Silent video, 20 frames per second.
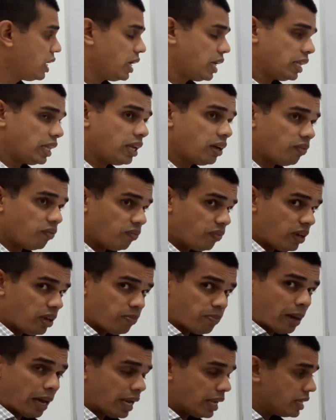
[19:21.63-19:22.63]
Then we
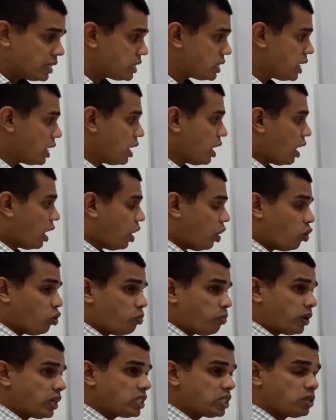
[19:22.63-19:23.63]
balance how
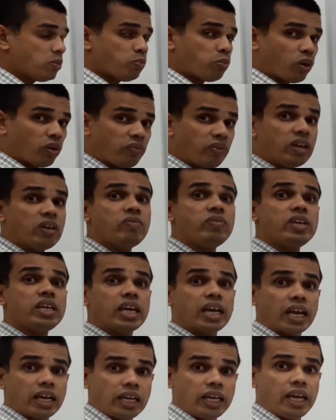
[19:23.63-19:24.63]
much profit we
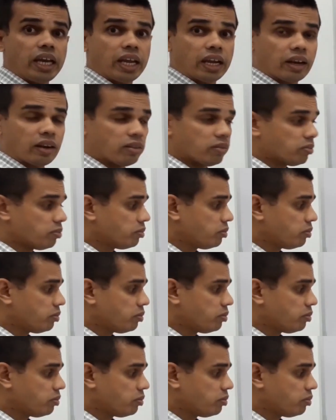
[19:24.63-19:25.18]
can gain.